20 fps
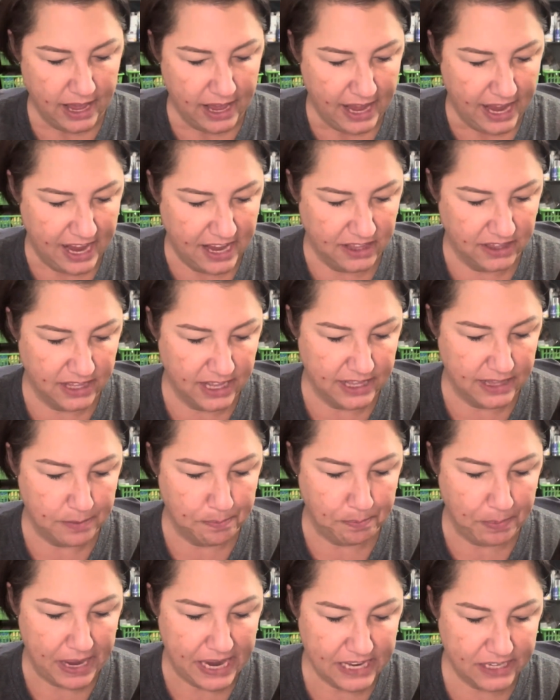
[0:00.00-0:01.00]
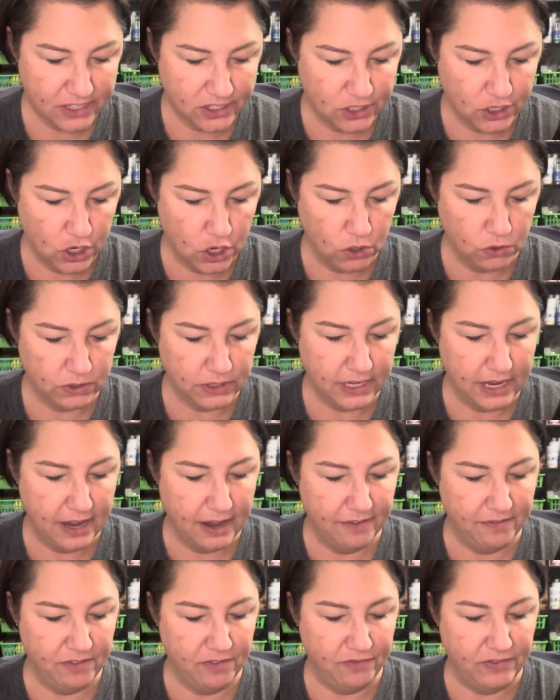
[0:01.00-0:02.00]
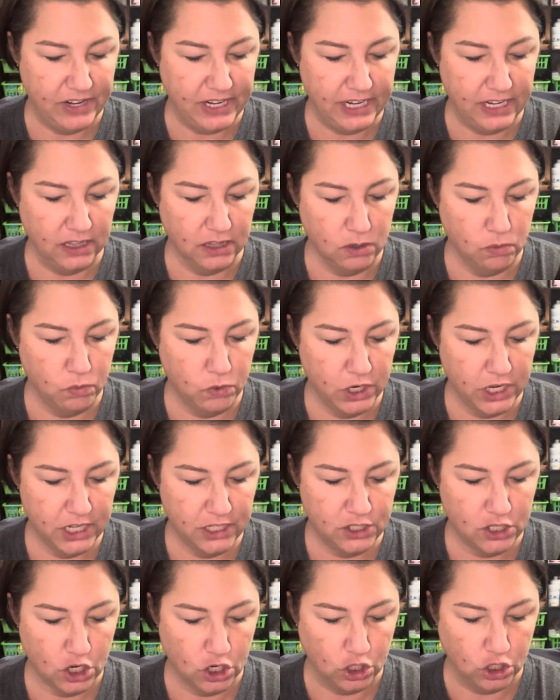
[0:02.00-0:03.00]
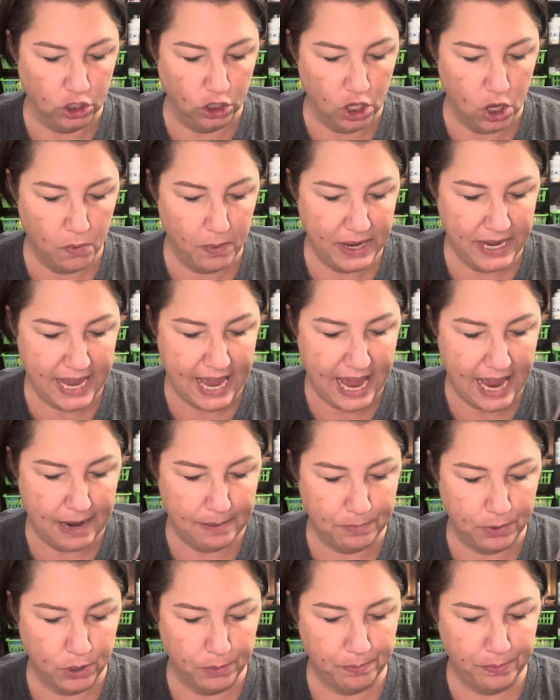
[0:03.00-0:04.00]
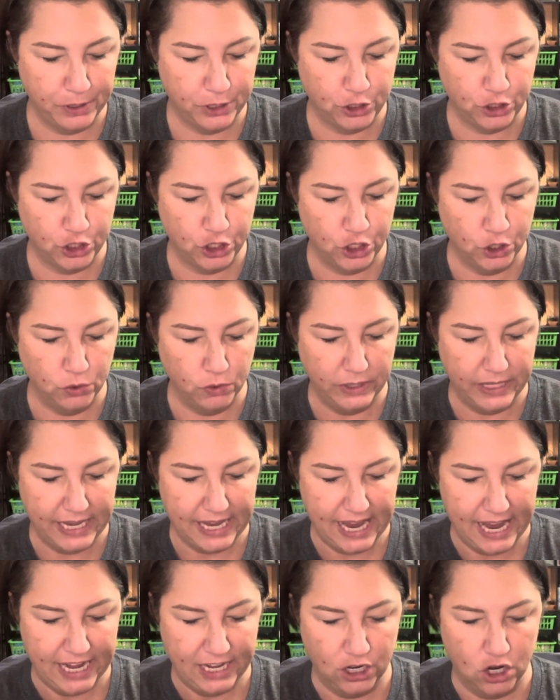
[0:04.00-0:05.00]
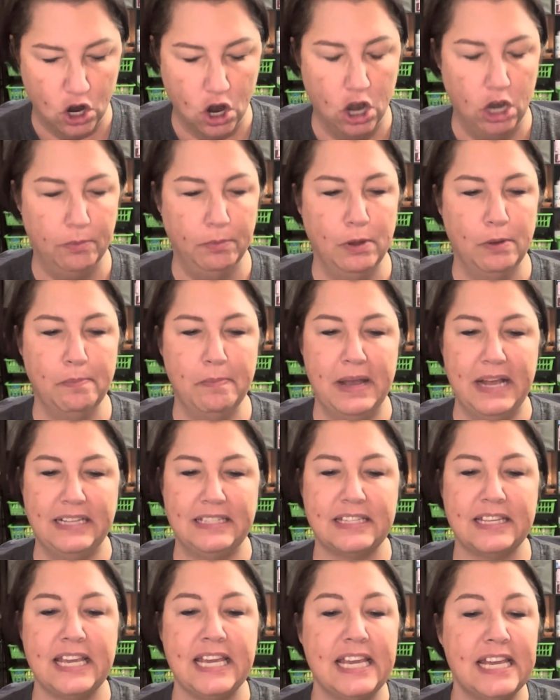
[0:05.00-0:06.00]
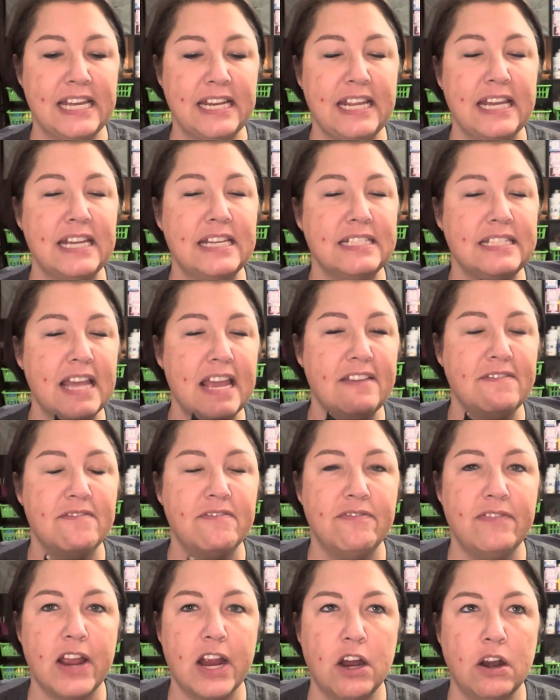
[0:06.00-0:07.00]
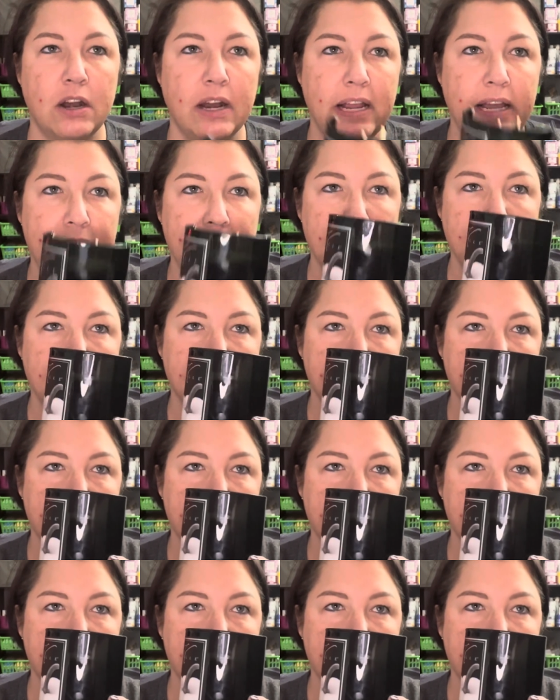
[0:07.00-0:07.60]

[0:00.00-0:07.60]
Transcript: and then the base notes of vanilla woods, glowing amber, patchouli, and caramel musk. It is a very